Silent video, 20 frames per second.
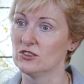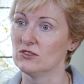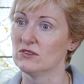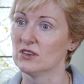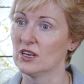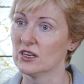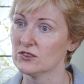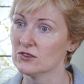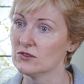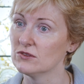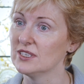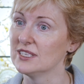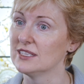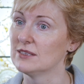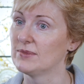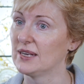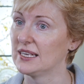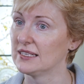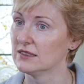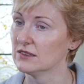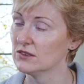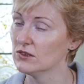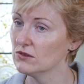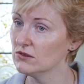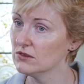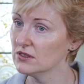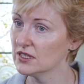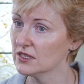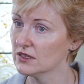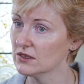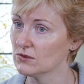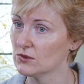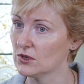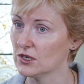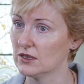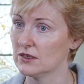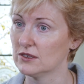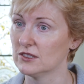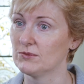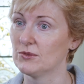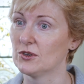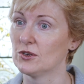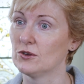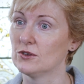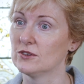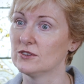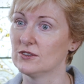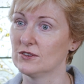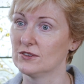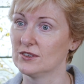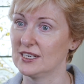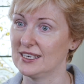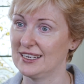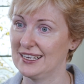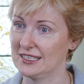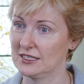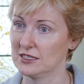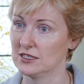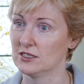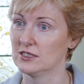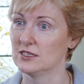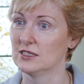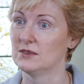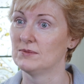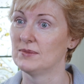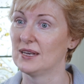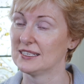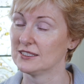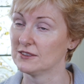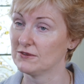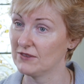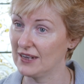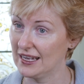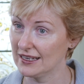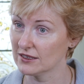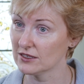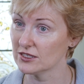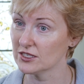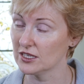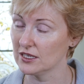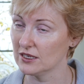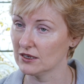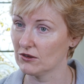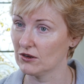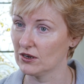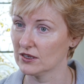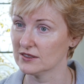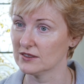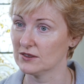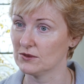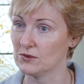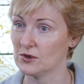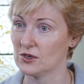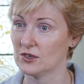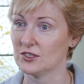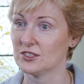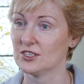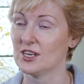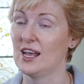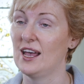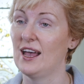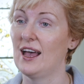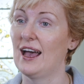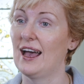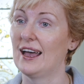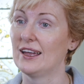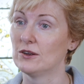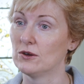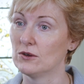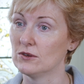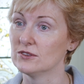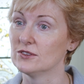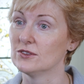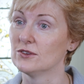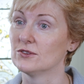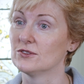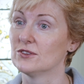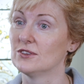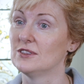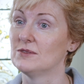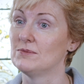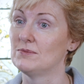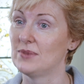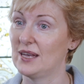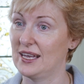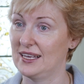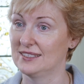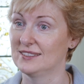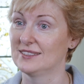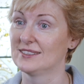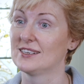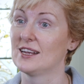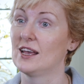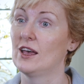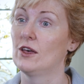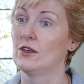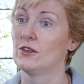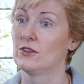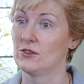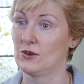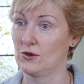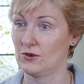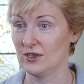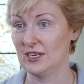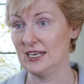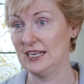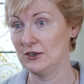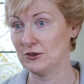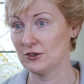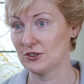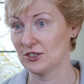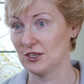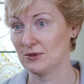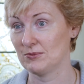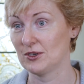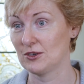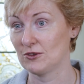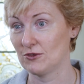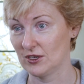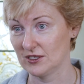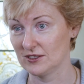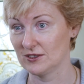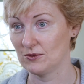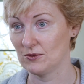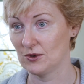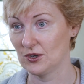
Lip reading: to not only the best schools in the world, but also connected to the best faculty across the world and also to the best thought leadership across the